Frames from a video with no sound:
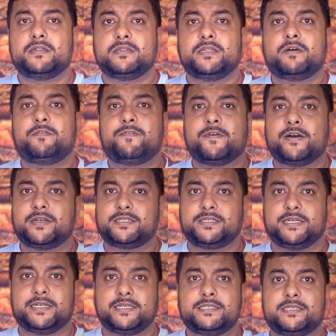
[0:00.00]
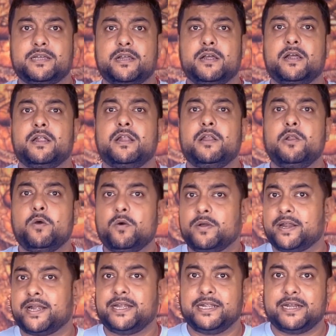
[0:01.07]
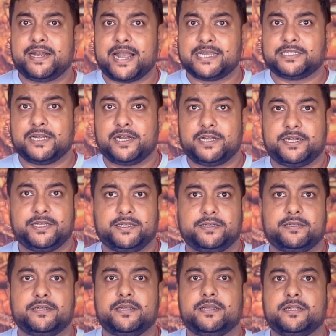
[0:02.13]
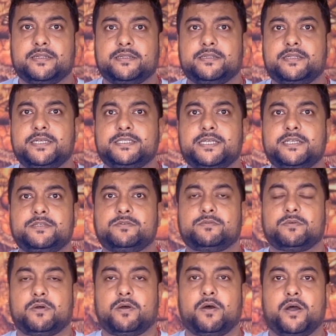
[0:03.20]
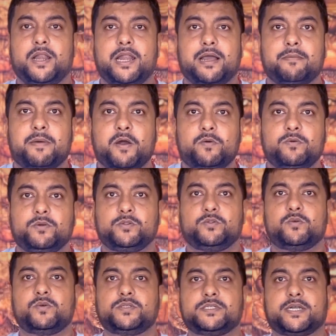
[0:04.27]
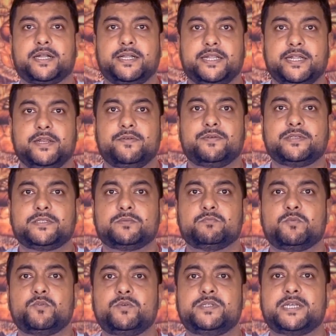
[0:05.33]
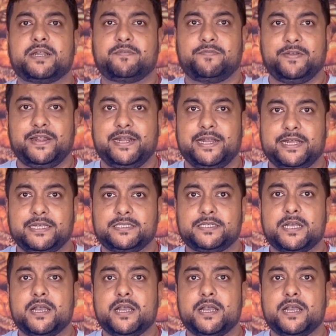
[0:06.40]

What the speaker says: The first is low-grade irrationality. This is all about those continuous moods and feelings